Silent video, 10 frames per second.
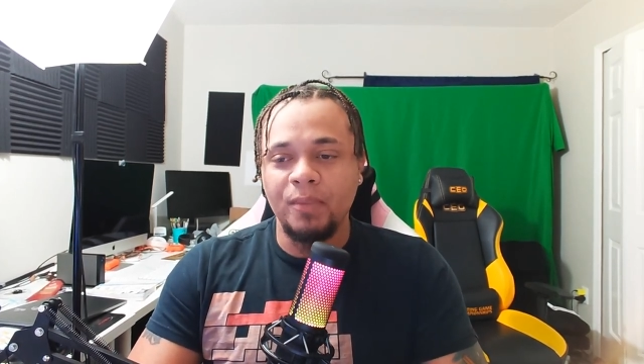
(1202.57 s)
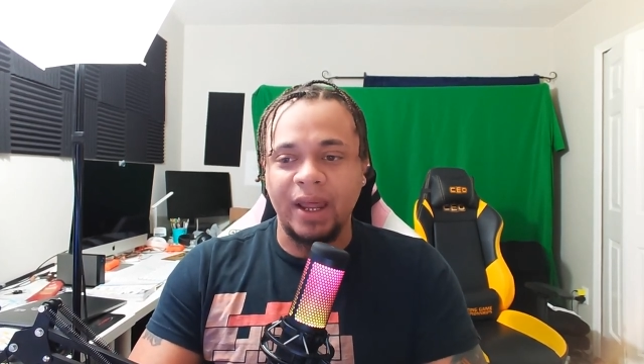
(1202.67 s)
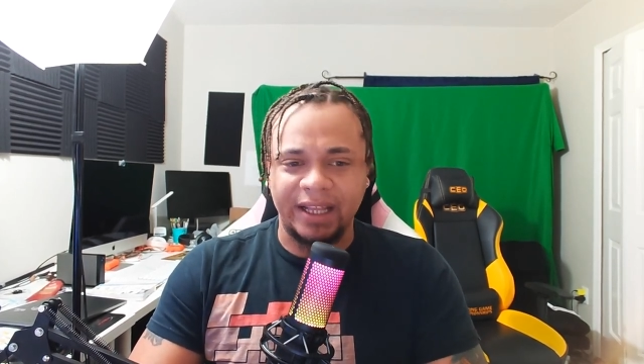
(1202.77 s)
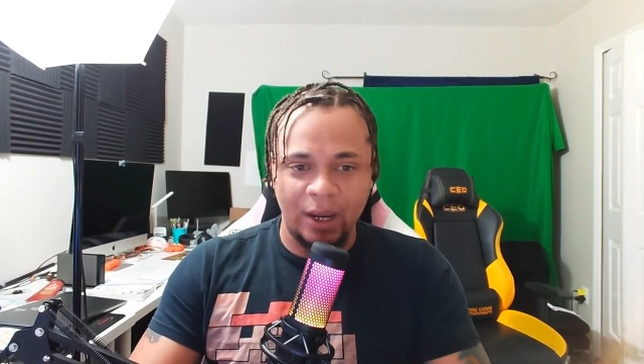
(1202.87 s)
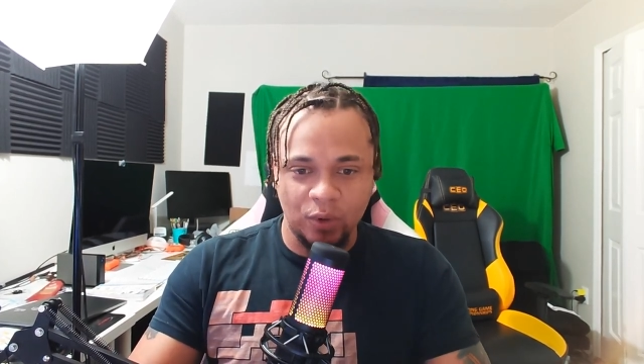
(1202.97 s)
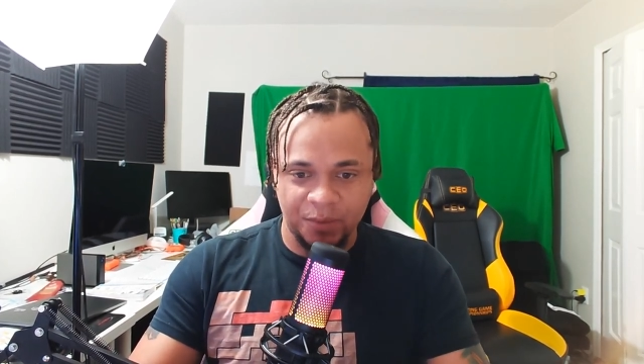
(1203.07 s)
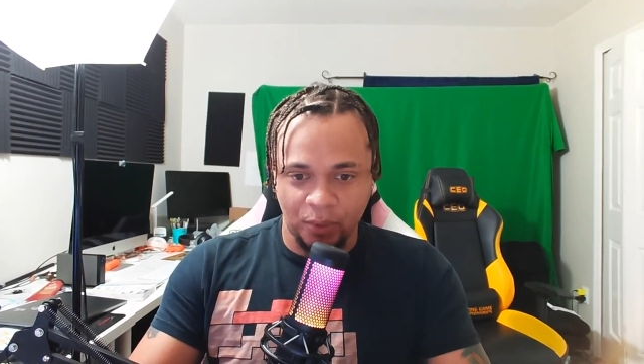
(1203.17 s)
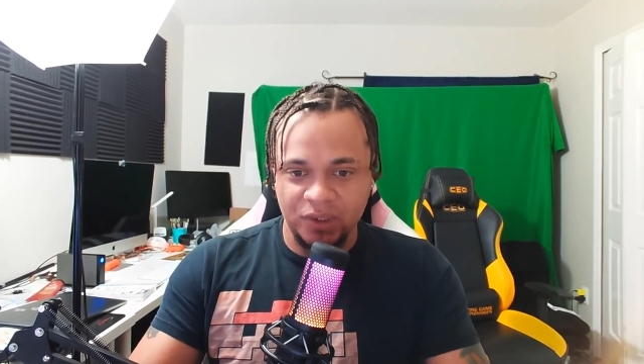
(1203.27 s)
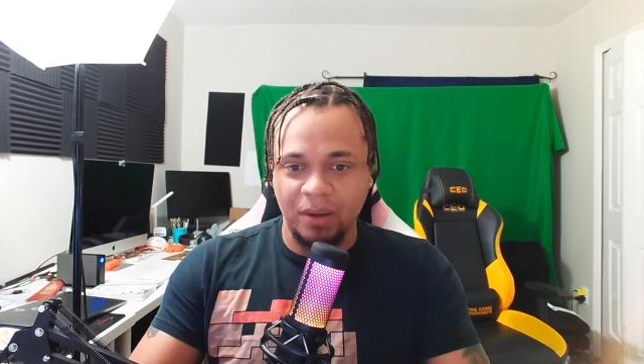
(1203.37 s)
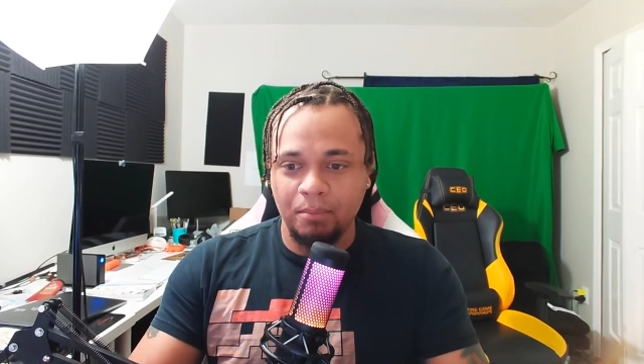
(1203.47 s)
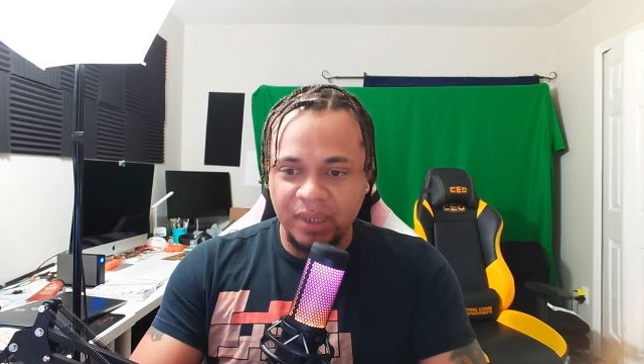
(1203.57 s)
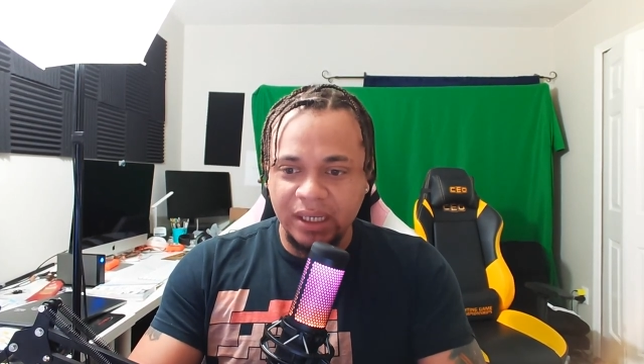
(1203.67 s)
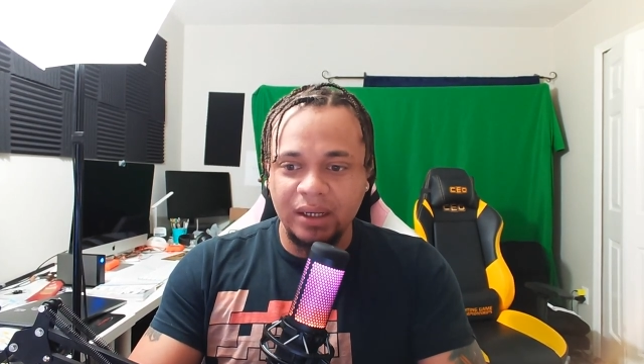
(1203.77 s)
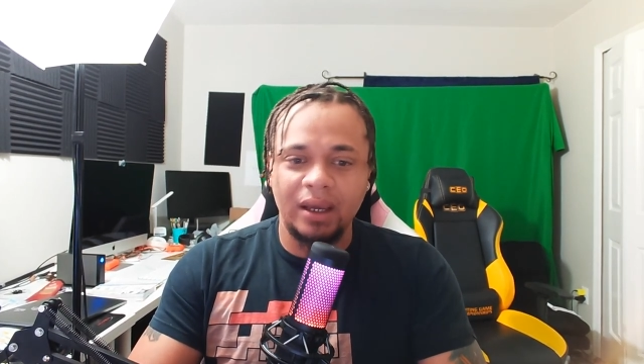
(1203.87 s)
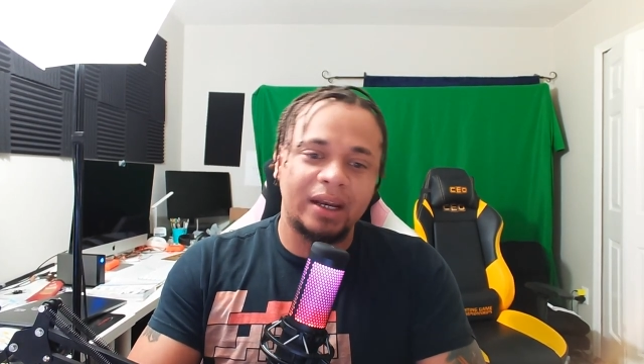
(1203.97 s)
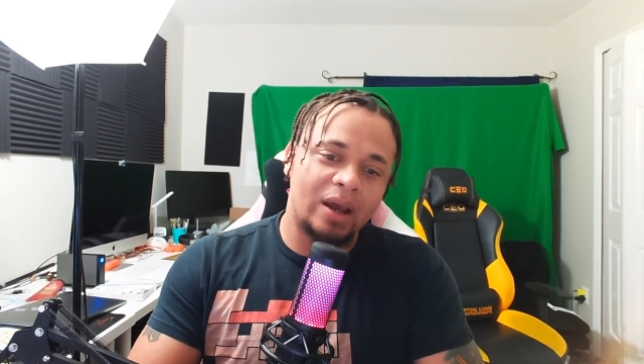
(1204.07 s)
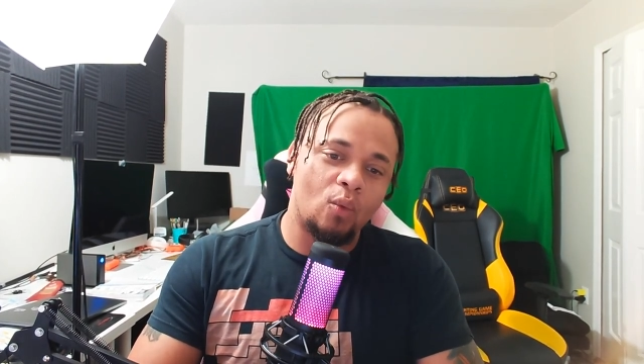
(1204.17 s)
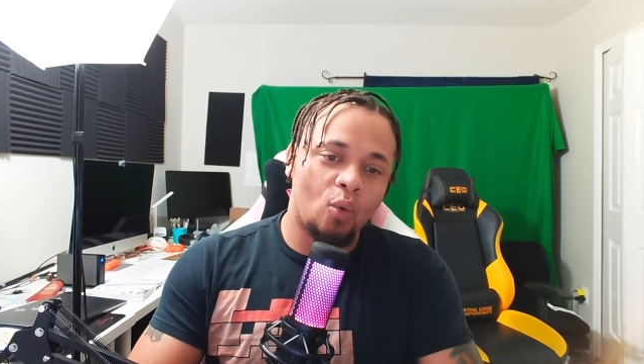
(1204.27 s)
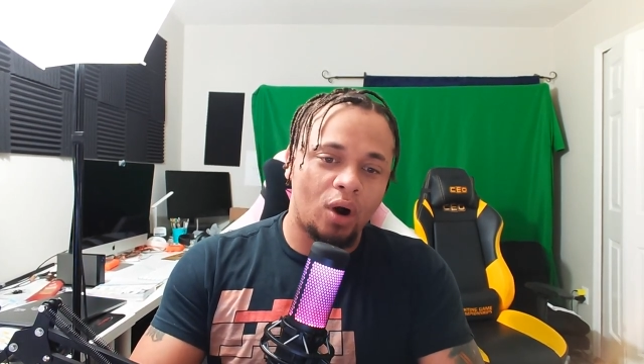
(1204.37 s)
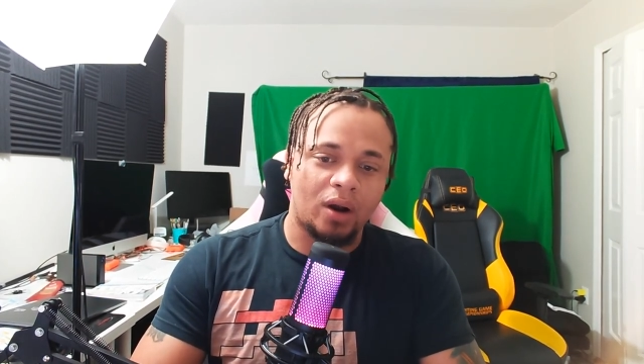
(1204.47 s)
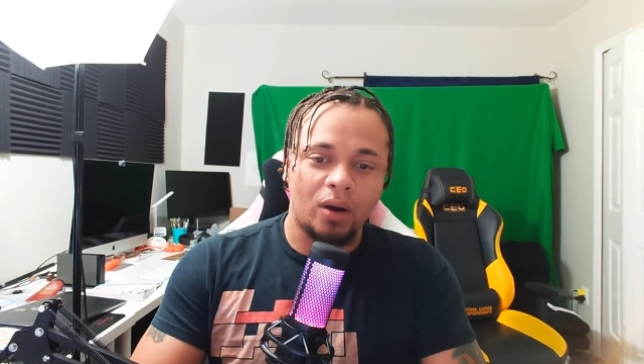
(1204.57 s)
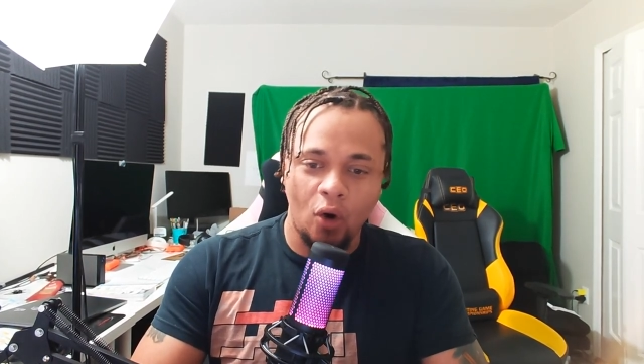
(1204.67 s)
like they were supposed to meet and then walk